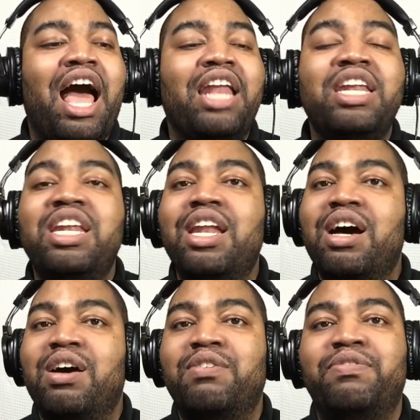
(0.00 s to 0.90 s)
I
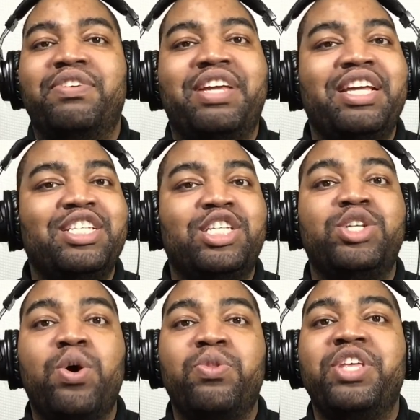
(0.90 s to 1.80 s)
love getting to
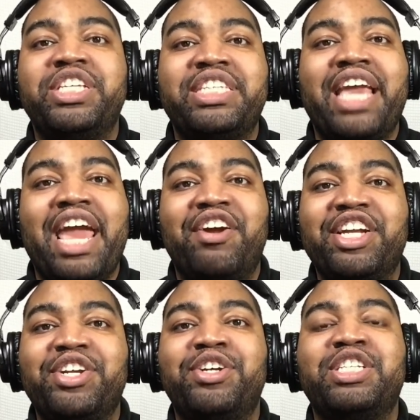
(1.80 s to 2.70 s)
know these
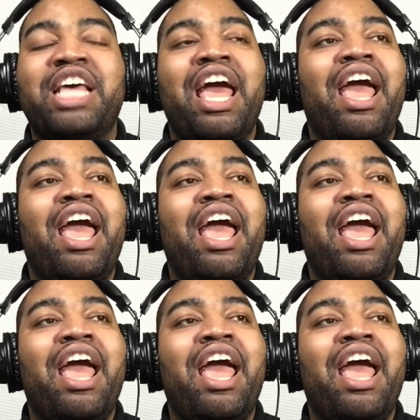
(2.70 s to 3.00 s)
characters.